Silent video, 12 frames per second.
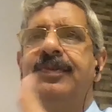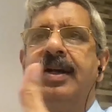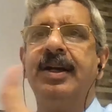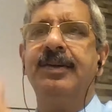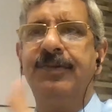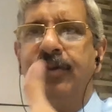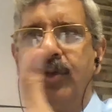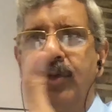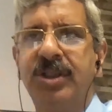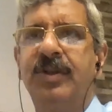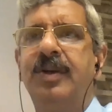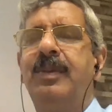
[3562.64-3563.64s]

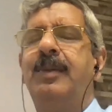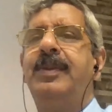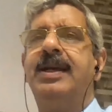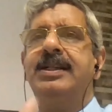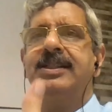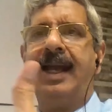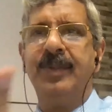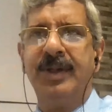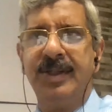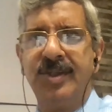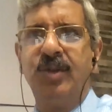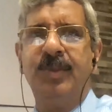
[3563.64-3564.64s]
confusion, or maybe a
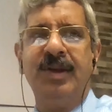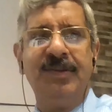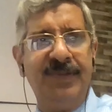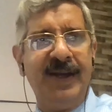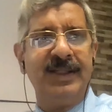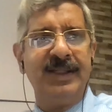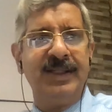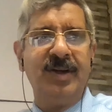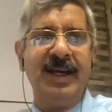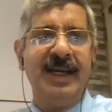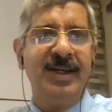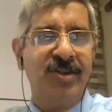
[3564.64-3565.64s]
time-consuming factor, or
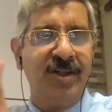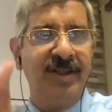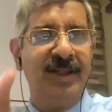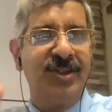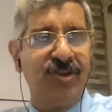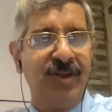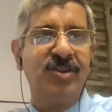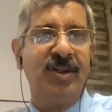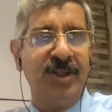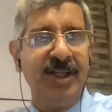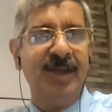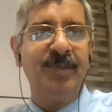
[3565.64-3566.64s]
an additional stress on
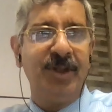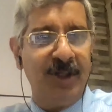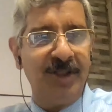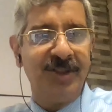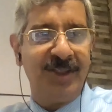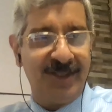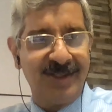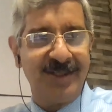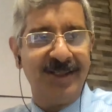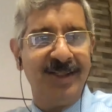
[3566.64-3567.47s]
the embryologist.